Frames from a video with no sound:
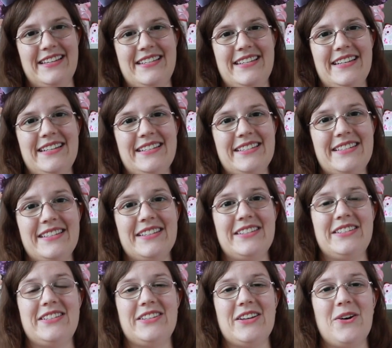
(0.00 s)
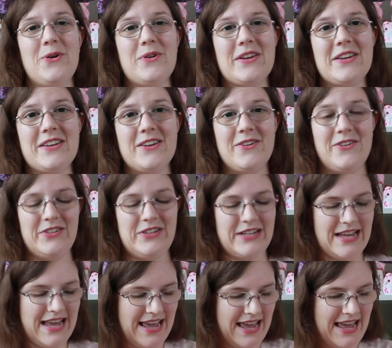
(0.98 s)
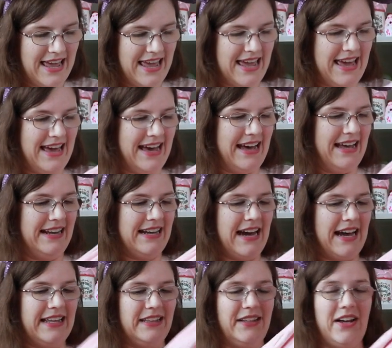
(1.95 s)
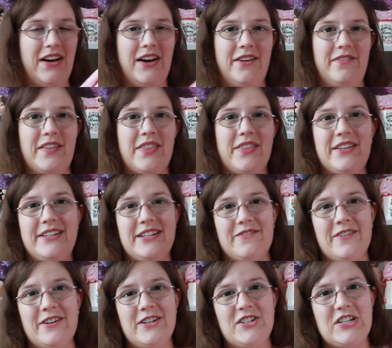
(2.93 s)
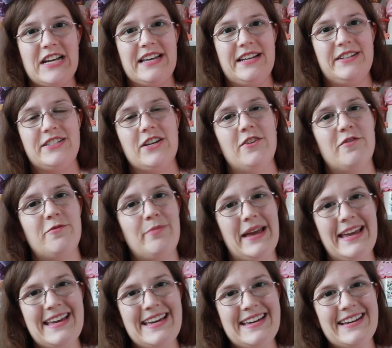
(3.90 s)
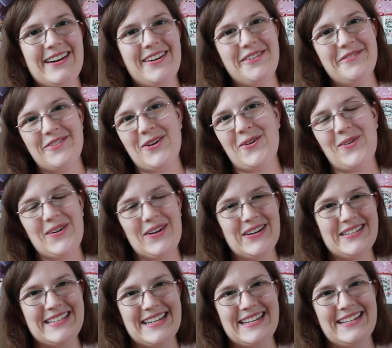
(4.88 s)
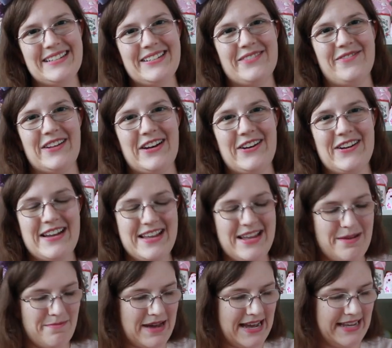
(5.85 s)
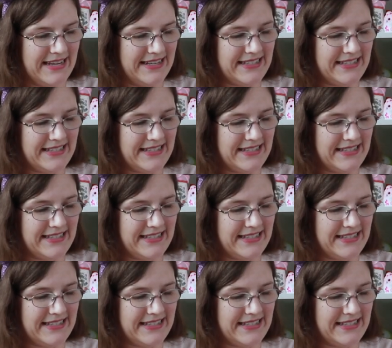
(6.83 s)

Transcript: this is so cute and I love the different shades of pink, of course. It is very my